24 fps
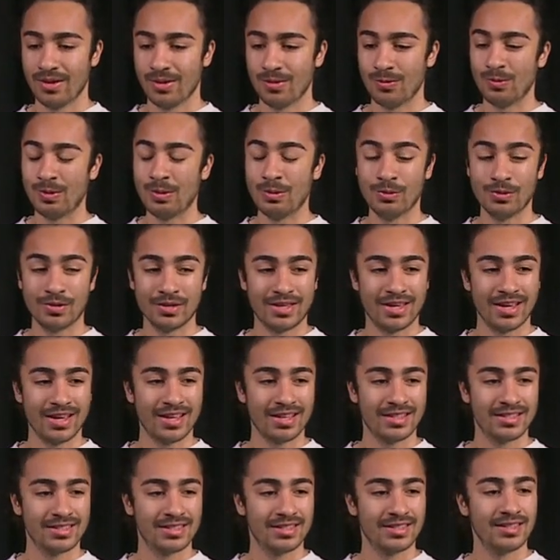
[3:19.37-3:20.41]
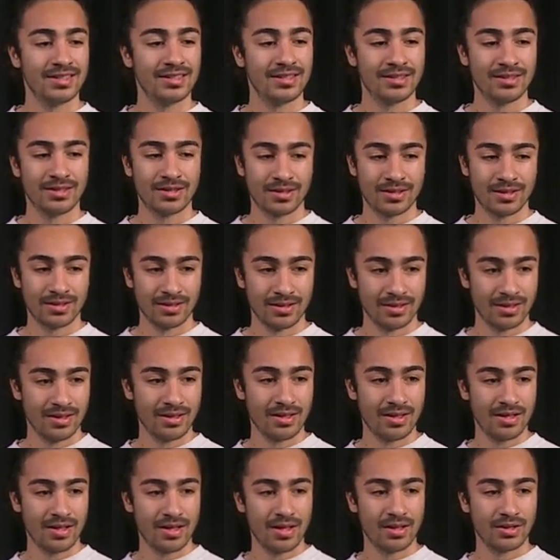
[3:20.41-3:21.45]
we will get
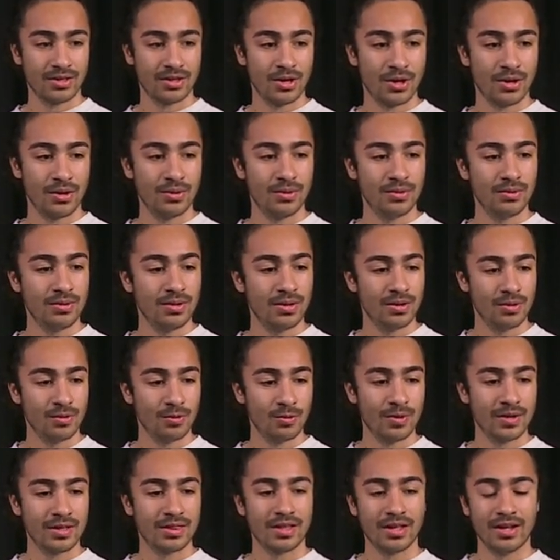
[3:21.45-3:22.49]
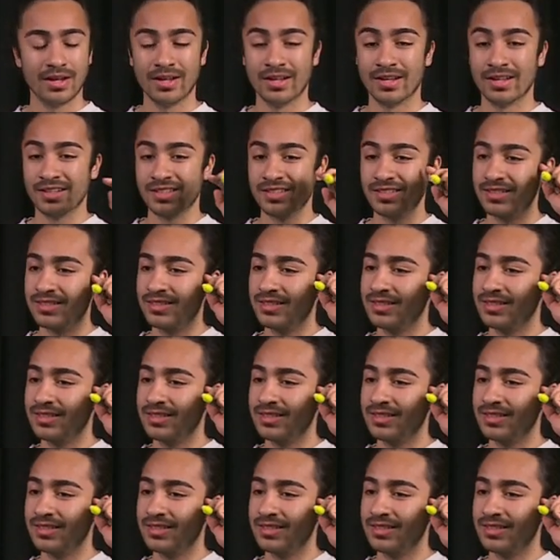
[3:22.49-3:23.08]
code with us.